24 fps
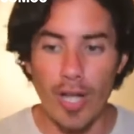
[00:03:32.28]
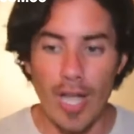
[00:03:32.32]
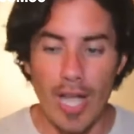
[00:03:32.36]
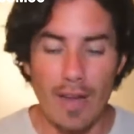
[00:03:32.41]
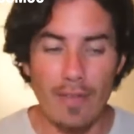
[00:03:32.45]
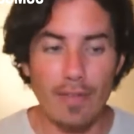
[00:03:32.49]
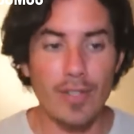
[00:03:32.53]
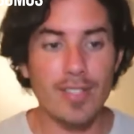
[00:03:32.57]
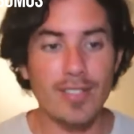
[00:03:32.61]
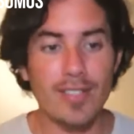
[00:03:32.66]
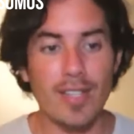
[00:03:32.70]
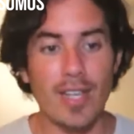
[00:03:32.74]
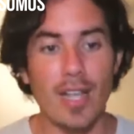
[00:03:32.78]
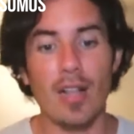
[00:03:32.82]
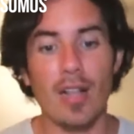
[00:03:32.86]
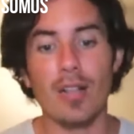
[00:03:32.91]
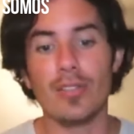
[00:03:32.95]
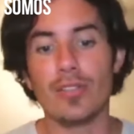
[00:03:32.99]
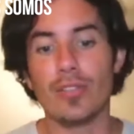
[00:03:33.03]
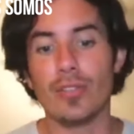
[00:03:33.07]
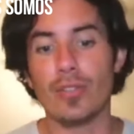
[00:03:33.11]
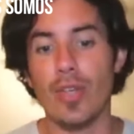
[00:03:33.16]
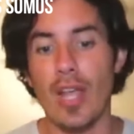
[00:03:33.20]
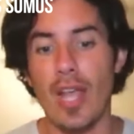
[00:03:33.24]
every
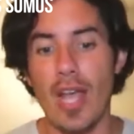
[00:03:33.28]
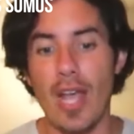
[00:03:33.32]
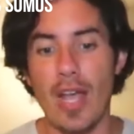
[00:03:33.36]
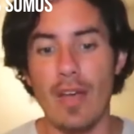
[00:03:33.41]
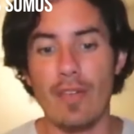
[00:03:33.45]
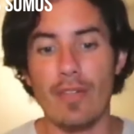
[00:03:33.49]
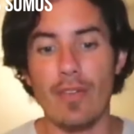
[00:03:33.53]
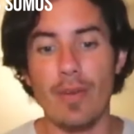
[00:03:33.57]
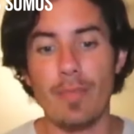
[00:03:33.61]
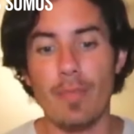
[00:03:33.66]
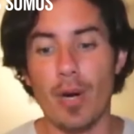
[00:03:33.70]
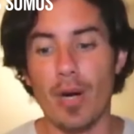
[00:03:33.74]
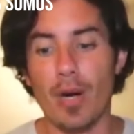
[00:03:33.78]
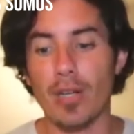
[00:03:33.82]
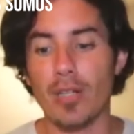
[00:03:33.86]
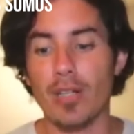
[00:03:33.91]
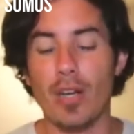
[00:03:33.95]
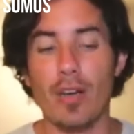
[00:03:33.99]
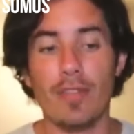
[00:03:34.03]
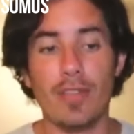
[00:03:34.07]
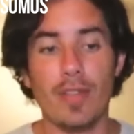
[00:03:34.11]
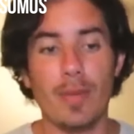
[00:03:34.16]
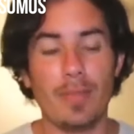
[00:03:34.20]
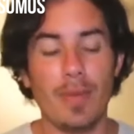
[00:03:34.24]
cell, to every
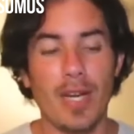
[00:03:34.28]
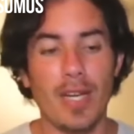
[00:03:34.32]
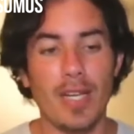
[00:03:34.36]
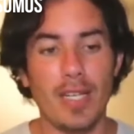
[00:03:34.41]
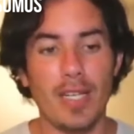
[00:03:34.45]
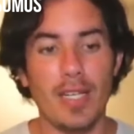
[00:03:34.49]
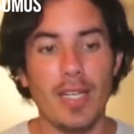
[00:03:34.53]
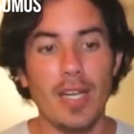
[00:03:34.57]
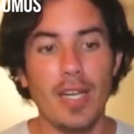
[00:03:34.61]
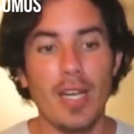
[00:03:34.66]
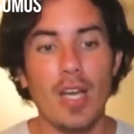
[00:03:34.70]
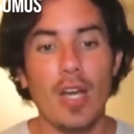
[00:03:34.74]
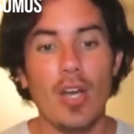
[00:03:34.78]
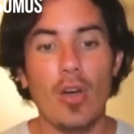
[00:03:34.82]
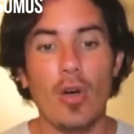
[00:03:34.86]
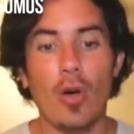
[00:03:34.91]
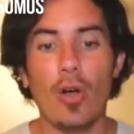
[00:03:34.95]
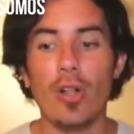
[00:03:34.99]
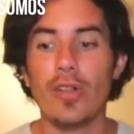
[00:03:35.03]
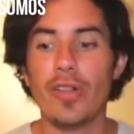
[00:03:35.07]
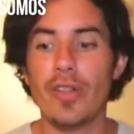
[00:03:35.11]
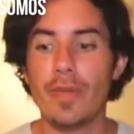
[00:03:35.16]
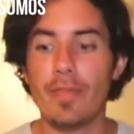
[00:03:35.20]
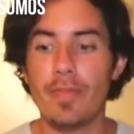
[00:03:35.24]
part of the body,
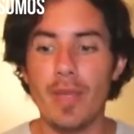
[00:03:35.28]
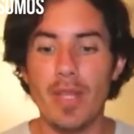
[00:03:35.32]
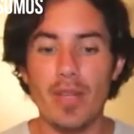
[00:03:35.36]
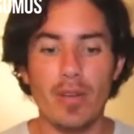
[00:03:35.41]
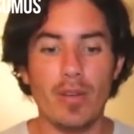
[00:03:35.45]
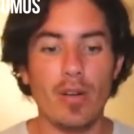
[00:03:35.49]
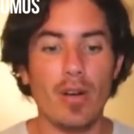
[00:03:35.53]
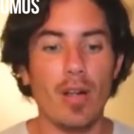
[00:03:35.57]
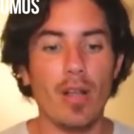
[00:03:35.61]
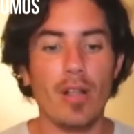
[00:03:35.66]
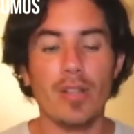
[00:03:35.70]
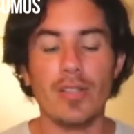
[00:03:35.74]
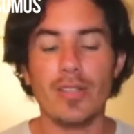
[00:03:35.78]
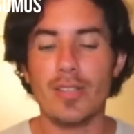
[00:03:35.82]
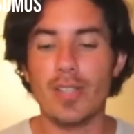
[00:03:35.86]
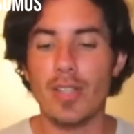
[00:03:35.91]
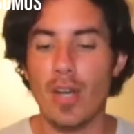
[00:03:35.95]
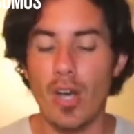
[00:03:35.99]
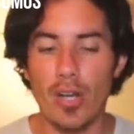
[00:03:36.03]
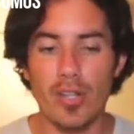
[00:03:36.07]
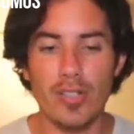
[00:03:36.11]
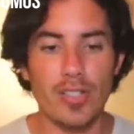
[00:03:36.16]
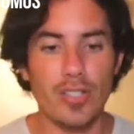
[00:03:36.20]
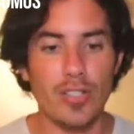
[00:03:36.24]
all the minerals, the
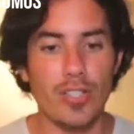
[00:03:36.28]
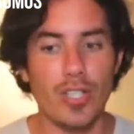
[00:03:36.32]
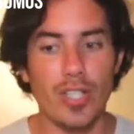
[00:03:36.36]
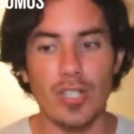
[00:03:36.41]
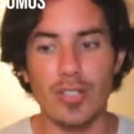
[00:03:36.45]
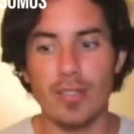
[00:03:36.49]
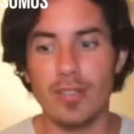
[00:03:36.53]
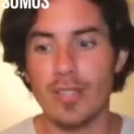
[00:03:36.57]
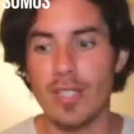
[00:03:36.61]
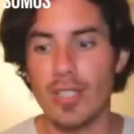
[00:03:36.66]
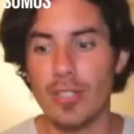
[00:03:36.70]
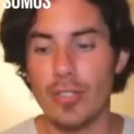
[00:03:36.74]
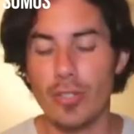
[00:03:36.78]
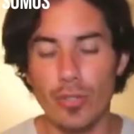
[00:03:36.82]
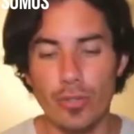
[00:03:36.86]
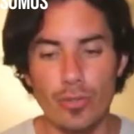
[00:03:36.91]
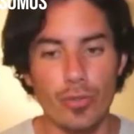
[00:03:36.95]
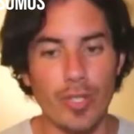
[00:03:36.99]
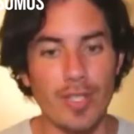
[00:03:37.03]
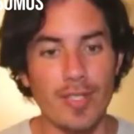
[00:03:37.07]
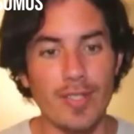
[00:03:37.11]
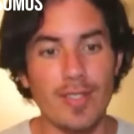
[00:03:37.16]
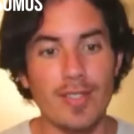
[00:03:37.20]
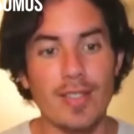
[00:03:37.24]
oxygen, the
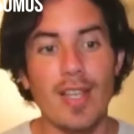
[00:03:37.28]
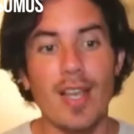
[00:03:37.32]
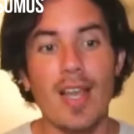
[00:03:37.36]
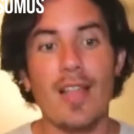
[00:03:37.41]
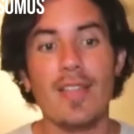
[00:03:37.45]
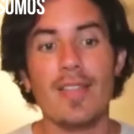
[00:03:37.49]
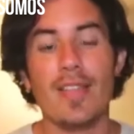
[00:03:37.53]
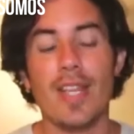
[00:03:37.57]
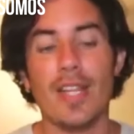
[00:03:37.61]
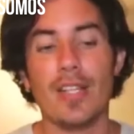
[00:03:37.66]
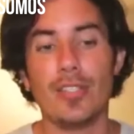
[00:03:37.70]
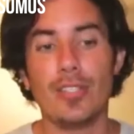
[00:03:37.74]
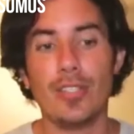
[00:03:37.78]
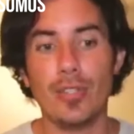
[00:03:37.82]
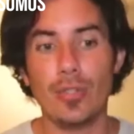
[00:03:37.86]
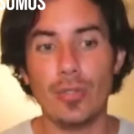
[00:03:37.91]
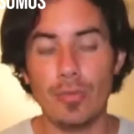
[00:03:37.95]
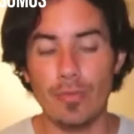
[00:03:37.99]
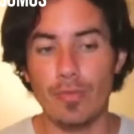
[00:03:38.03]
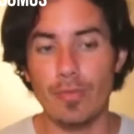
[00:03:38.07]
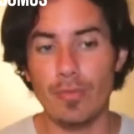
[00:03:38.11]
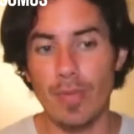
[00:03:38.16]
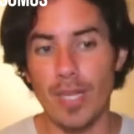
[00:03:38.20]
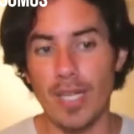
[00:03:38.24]
nutrients that
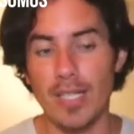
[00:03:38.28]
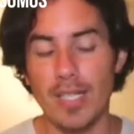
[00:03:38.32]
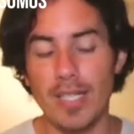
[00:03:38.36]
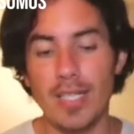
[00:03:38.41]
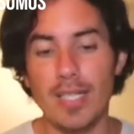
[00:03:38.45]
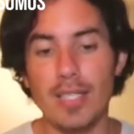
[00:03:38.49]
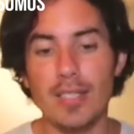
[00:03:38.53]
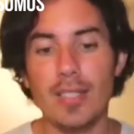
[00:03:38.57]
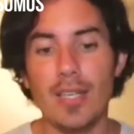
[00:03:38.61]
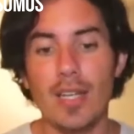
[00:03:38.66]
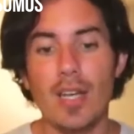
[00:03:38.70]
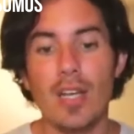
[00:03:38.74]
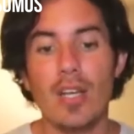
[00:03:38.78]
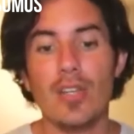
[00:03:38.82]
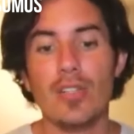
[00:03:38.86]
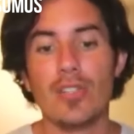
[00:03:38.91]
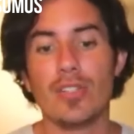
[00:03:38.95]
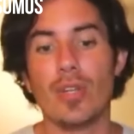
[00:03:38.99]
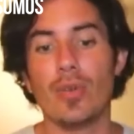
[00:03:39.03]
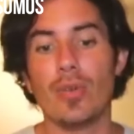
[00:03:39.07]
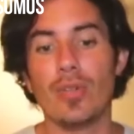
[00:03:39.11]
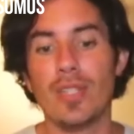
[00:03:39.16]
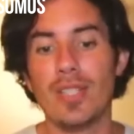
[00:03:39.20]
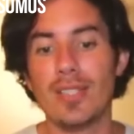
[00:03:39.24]
you may need.
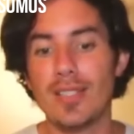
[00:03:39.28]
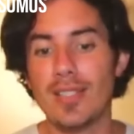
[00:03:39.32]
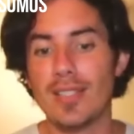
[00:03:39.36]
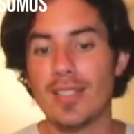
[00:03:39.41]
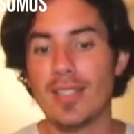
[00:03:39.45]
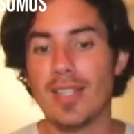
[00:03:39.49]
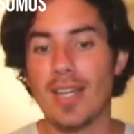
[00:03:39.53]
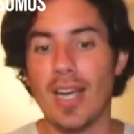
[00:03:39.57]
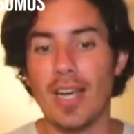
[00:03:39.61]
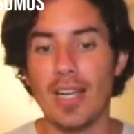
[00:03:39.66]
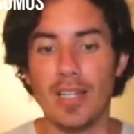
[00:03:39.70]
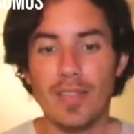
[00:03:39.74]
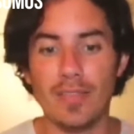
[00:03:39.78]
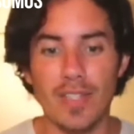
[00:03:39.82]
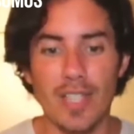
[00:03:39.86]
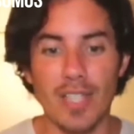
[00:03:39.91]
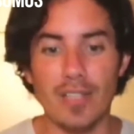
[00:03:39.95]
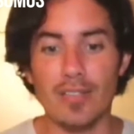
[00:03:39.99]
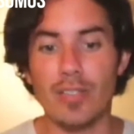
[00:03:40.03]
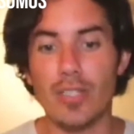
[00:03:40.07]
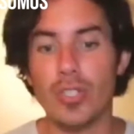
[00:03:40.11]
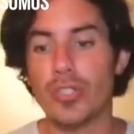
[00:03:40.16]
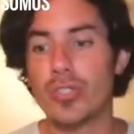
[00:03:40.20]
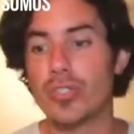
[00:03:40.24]
So this is kind of the
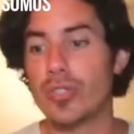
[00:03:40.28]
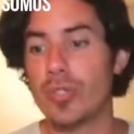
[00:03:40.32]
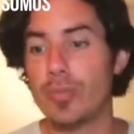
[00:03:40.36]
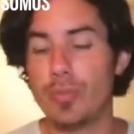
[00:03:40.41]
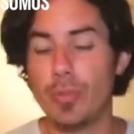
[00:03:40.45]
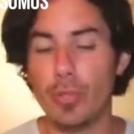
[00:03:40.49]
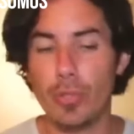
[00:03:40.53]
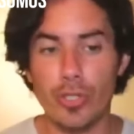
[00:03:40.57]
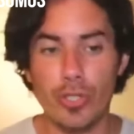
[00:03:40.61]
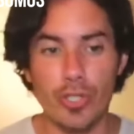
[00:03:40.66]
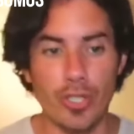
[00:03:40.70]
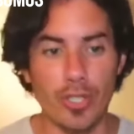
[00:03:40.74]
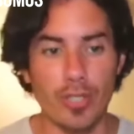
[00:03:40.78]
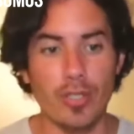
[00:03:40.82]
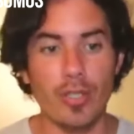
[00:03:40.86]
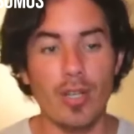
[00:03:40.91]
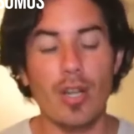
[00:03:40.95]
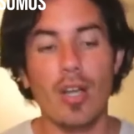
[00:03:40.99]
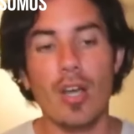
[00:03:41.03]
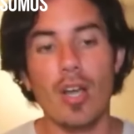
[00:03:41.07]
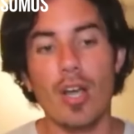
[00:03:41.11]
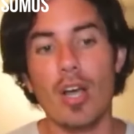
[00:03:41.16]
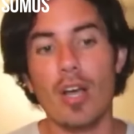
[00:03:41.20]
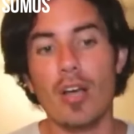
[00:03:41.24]

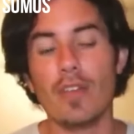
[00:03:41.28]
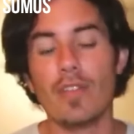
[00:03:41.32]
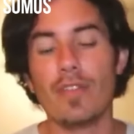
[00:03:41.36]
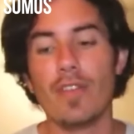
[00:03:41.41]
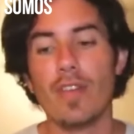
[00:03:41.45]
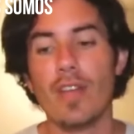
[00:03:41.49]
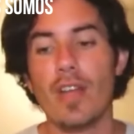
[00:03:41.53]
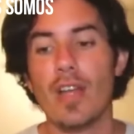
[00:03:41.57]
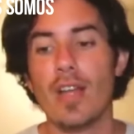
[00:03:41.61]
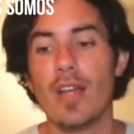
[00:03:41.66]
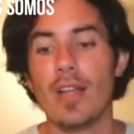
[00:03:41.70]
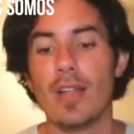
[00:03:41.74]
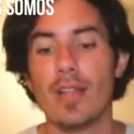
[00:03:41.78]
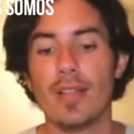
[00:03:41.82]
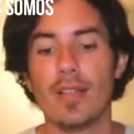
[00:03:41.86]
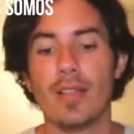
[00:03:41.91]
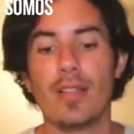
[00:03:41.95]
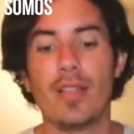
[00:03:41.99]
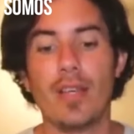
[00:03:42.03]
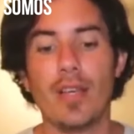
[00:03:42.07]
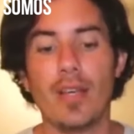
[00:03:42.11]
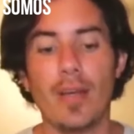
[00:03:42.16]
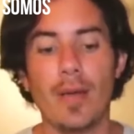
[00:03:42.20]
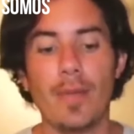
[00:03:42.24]
distribution of
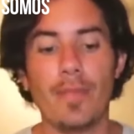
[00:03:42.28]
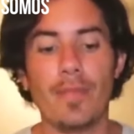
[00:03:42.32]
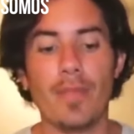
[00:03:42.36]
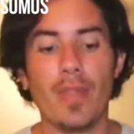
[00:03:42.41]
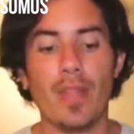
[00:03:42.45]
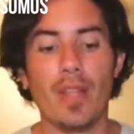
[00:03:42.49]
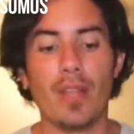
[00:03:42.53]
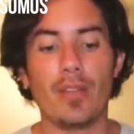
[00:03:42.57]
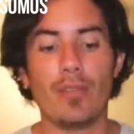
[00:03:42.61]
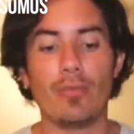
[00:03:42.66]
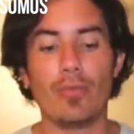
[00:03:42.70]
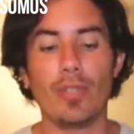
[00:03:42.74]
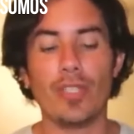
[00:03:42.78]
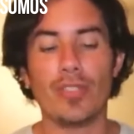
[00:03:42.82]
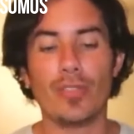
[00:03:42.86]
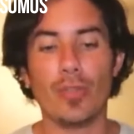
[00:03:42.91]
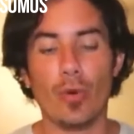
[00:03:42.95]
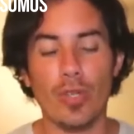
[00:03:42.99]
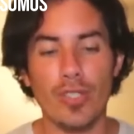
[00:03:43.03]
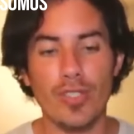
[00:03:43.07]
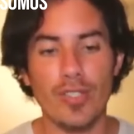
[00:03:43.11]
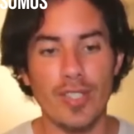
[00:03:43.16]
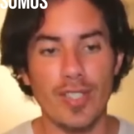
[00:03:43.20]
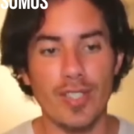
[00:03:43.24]
the
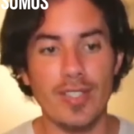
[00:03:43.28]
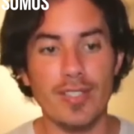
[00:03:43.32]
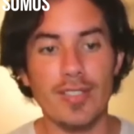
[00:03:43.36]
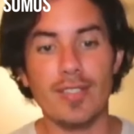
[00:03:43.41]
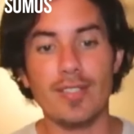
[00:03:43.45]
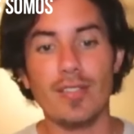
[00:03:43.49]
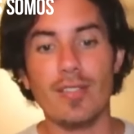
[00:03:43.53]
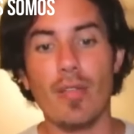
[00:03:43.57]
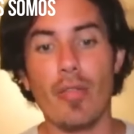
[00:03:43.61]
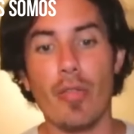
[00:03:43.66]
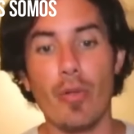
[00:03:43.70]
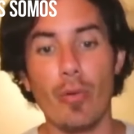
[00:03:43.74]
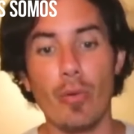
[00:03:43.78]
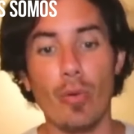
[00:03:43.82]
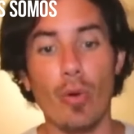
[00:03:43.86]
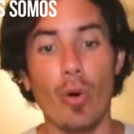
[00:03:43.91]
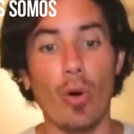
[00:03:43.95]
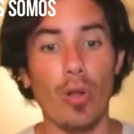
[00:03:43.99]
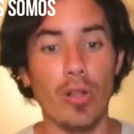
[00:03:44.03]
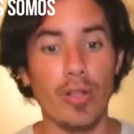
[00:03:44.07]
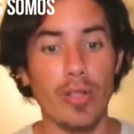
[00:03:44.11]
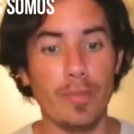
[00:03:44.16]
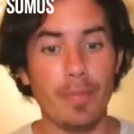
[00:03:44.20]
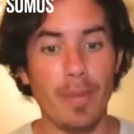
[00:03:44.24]
resources through
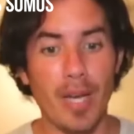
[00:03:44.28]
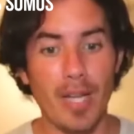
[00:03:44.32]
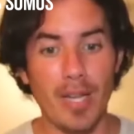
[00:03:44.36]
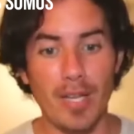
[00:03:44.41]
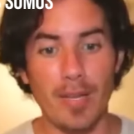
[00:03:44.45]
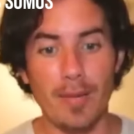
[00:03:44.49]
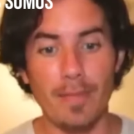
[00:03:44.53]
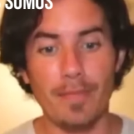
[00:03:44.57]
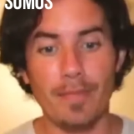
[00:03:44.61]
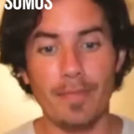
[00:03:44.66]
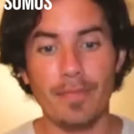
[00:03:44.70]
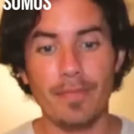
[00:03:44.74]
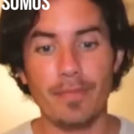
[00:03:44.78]
all the body.